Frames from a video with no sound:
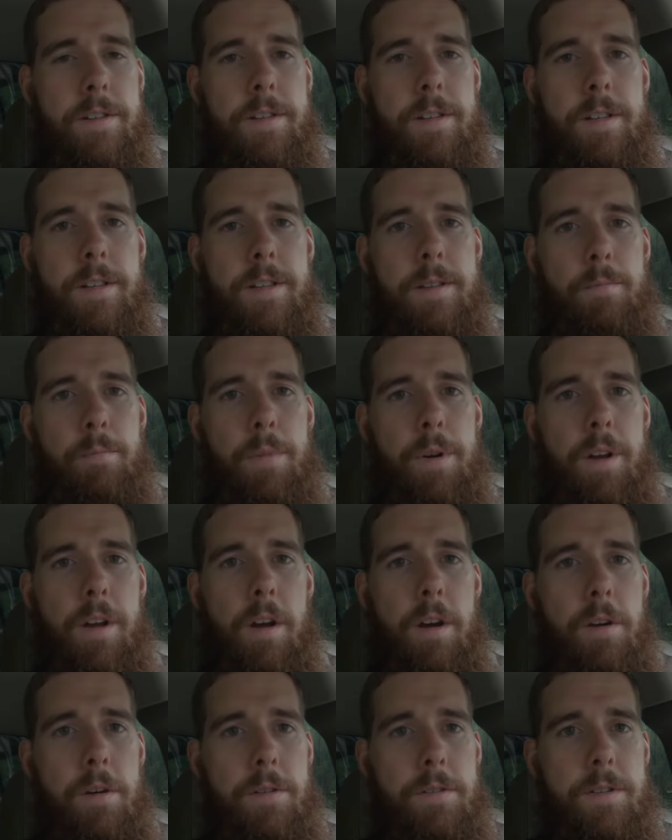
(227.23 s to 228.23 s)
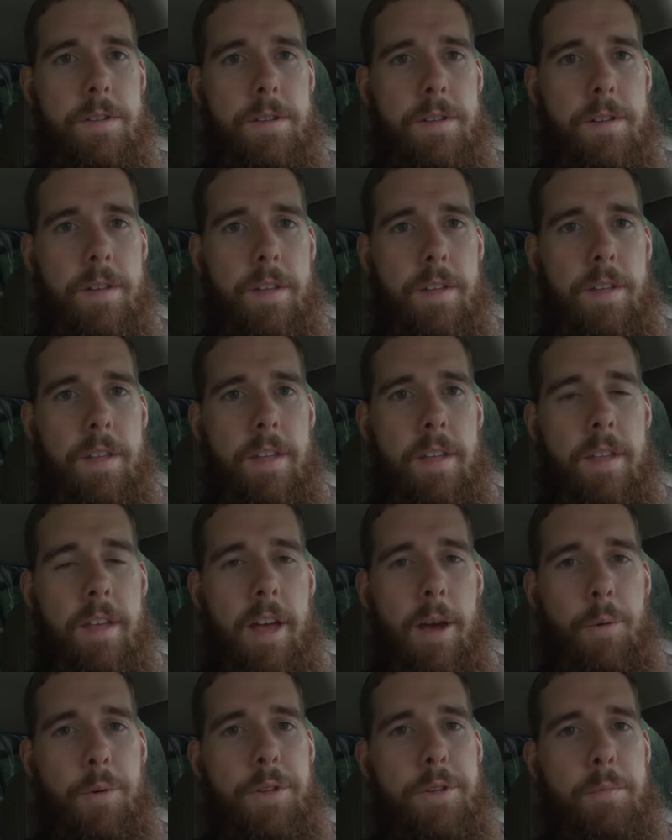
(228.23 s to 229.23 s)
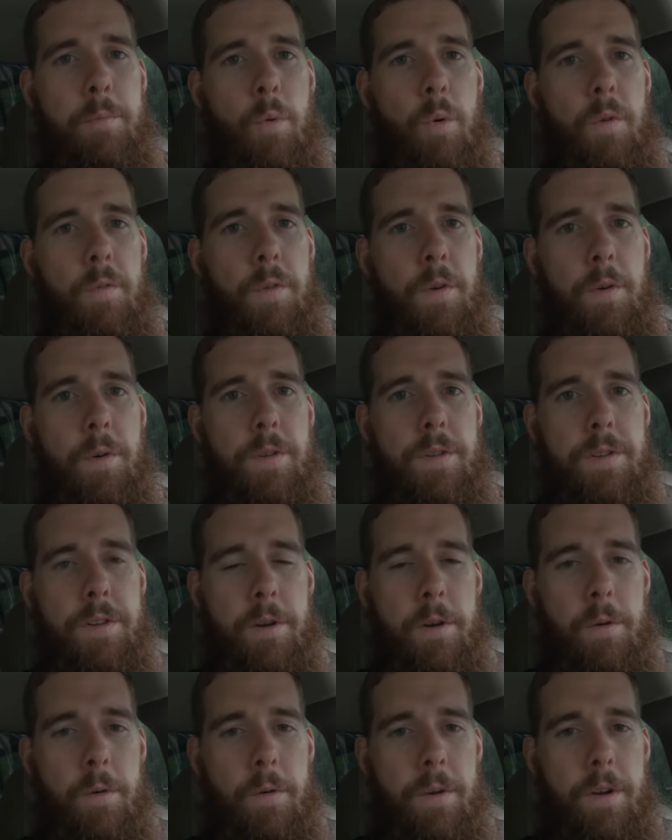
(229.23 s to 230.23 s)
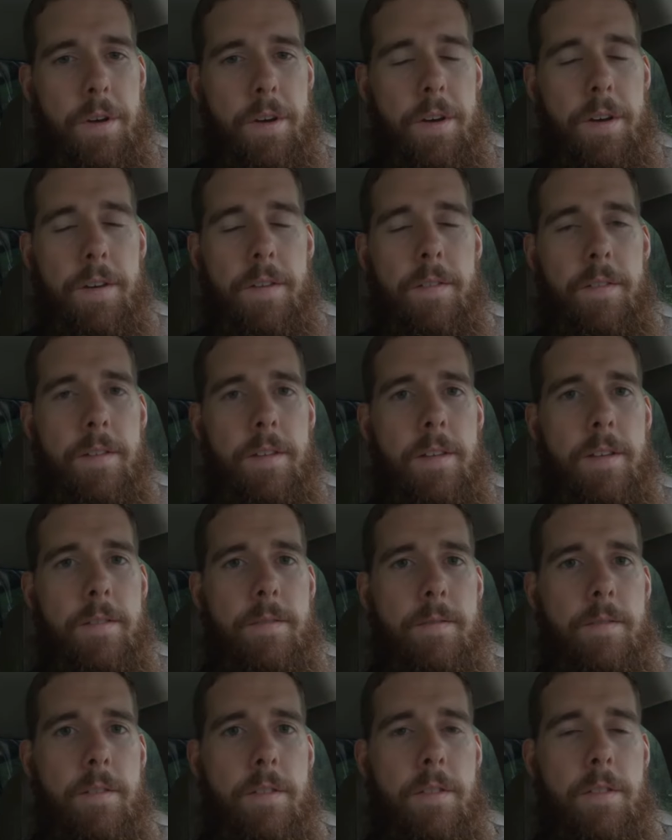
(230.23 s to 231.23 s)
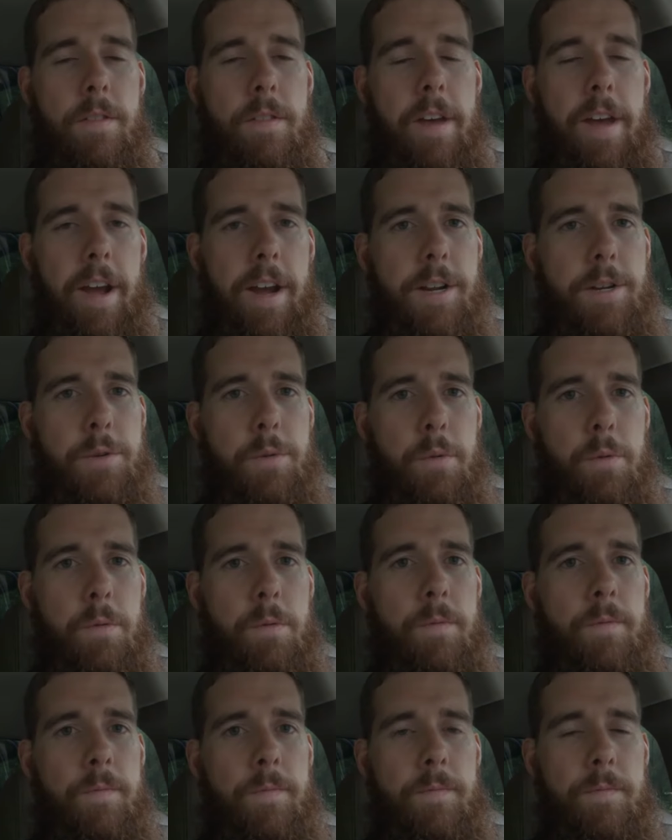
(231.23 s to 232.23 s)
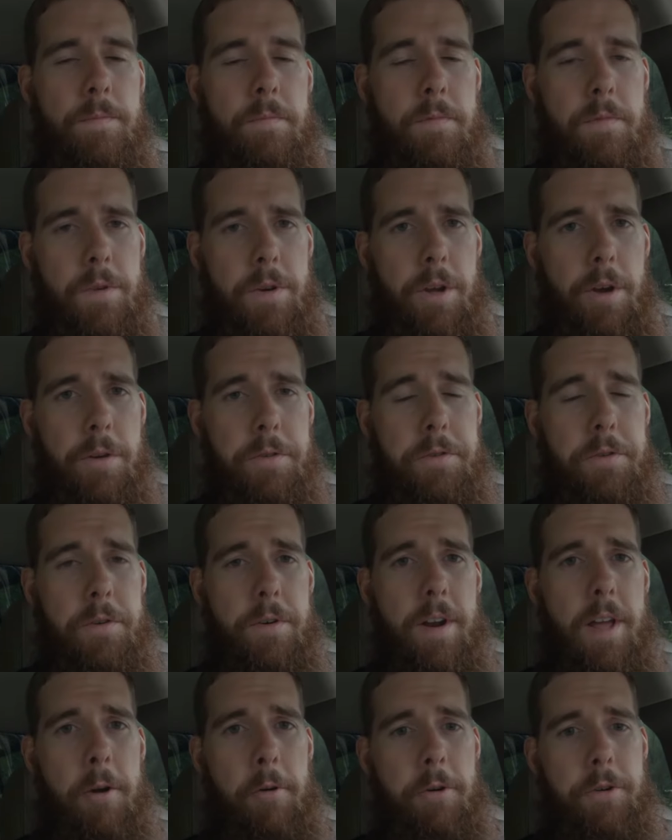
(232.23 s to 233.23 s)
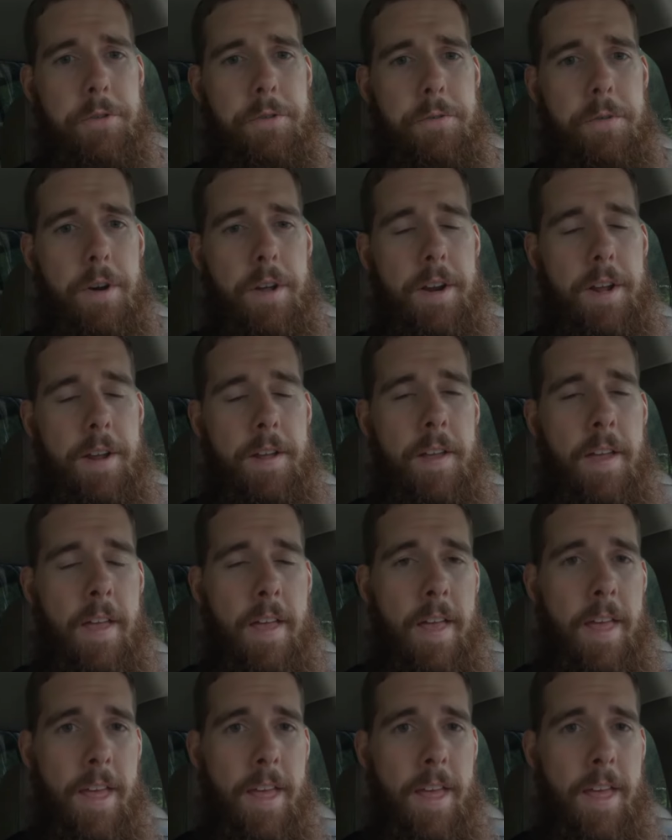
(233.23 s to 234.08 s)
just because I was more focused on the actual Dozer and how it was running